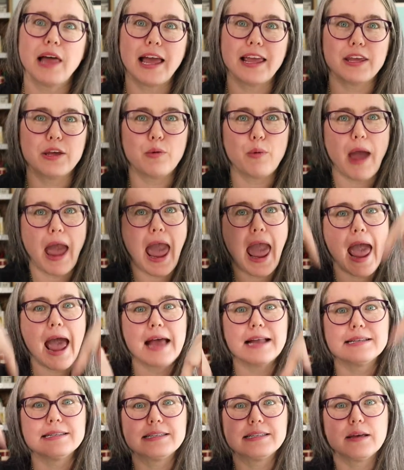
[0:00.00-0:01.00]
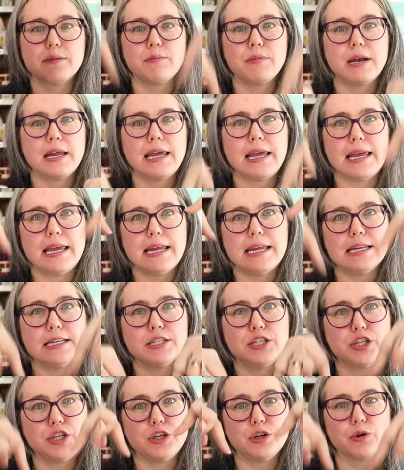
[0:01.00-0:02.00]
you add somebody
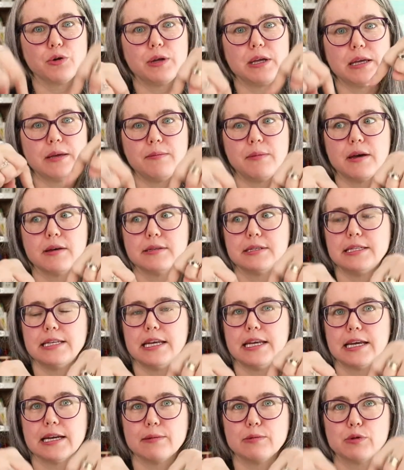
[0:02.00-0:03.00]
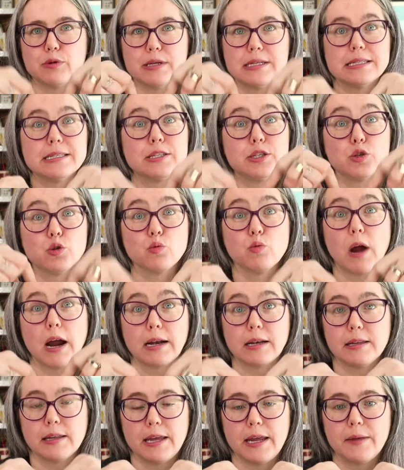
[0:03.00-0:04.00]
into your email sequence
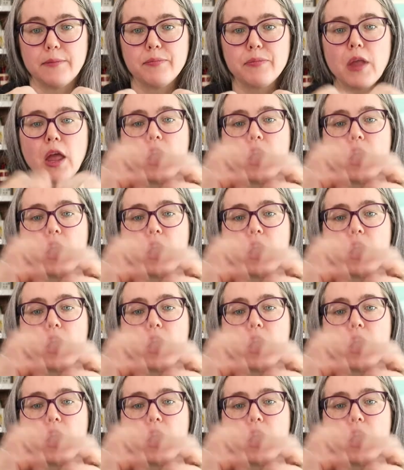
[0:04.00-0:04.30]
directly.